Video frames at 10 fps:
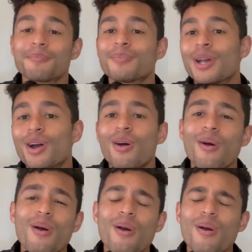
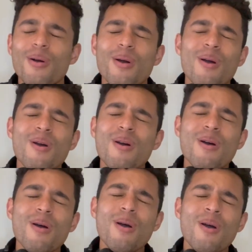
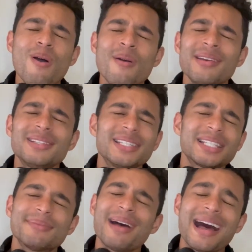Oh, it's a
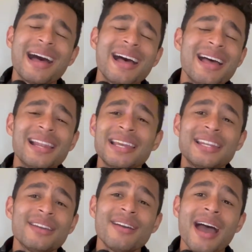smile in
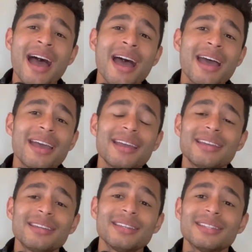your
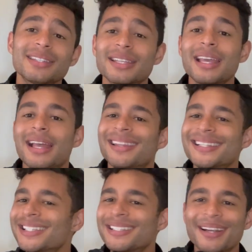eyes.
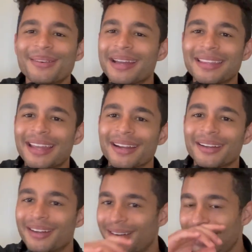Let's just start right
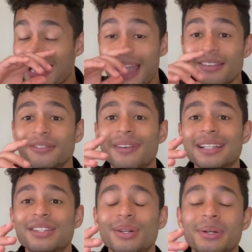there, all right? I have to find
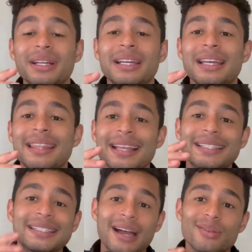a note that
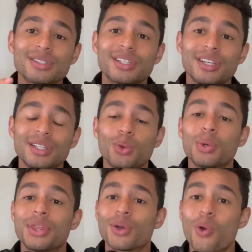sounds good
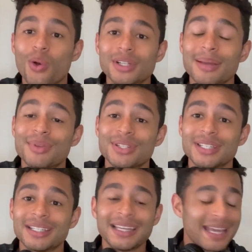with the chords I'm
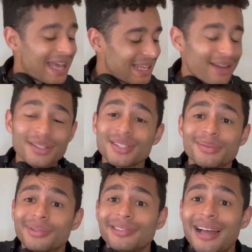using. And I just
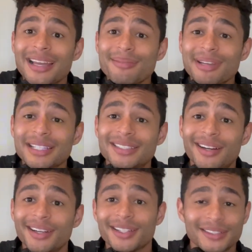rely on my
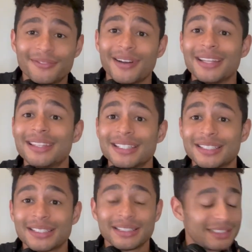guitar to find
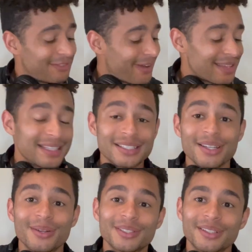these
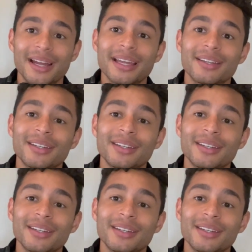notes, all right?